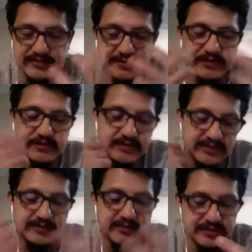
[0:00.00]
between us
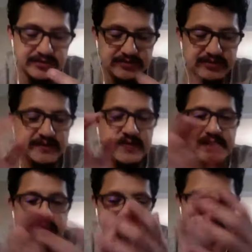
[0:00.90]
and our children
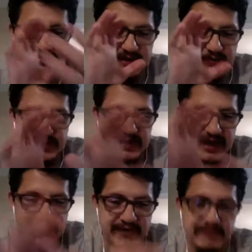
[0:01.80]
is that we
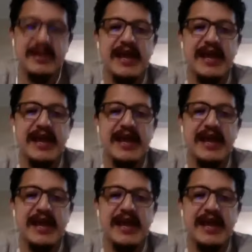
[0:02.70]
have